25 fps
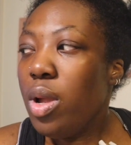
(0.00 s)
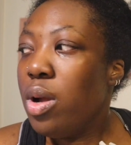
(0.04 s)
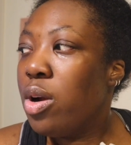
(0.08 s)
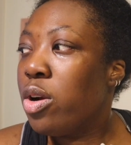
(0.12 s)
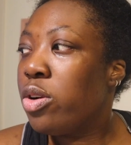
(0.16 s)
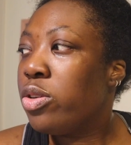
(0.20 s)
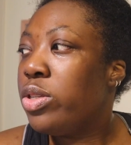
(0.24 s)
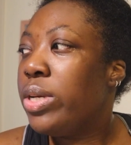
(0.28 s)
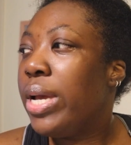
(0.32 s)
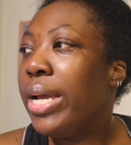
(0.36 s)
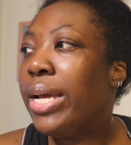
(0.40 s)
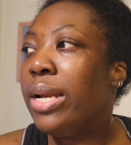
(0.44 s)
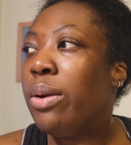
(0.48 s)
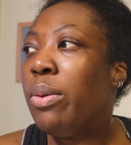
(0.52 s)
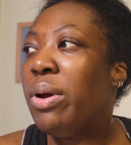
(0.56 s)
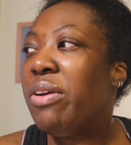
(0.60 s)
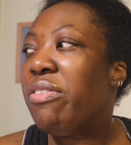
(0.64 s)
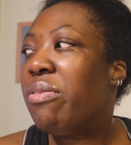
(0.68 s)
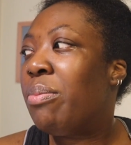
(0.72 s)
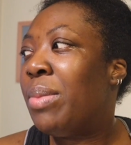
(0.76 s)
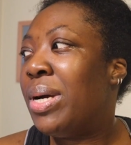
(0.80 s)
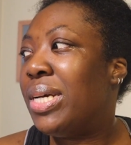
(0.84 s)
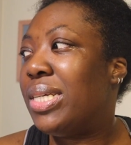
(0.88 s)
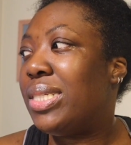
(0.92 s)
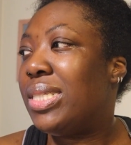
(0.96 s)
are taken away
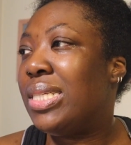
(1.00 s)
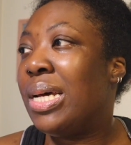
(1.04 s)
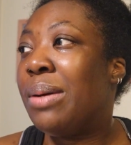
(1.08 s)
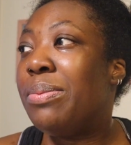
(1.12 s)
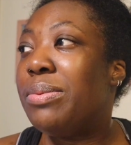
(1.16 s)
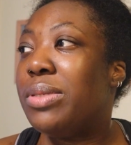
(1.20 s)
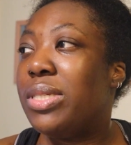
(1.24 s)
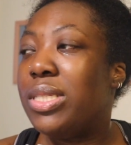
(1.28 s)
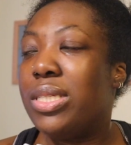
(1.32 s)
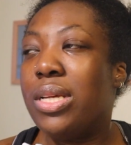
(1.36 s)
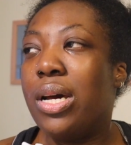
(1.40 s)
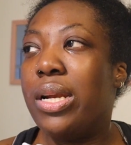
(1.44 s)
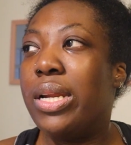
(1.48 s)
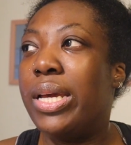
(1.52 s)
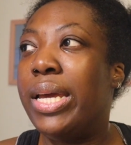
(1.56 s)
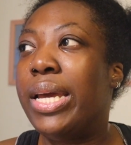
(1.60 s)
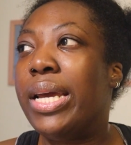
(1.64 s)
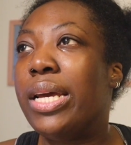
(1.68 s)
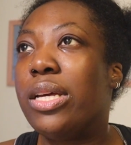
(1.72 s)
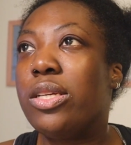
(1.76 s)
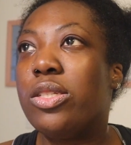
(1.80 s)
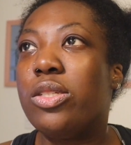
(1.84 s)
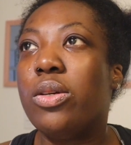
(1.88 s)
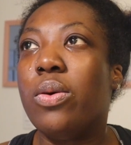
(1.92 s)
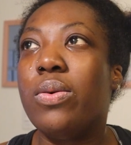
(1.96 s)
from my step
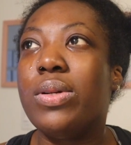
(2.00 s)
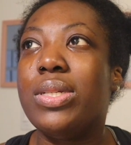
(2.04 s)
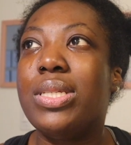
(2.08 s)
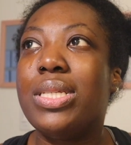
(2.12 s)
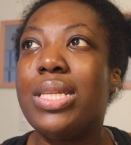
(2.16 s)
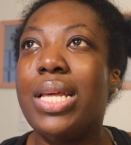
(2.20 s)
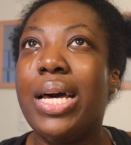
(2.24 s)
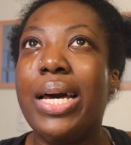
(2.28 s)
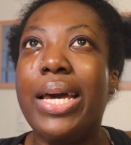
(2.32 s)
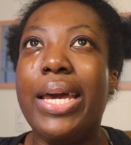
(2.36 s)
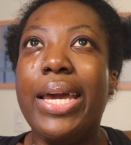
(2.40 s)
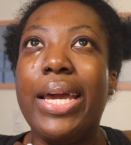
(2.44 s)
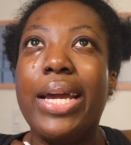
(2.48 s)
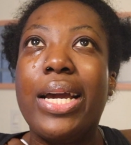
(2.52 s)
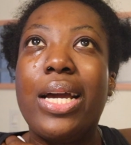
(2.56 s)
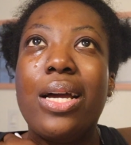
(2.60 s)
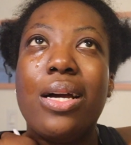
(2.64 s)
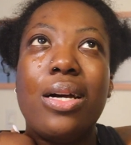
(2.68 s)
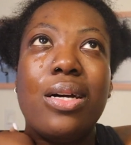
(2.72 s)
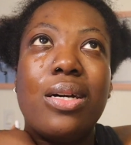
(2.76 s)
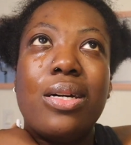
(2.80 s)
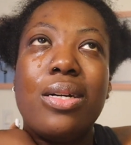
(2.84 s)
studying. So it's like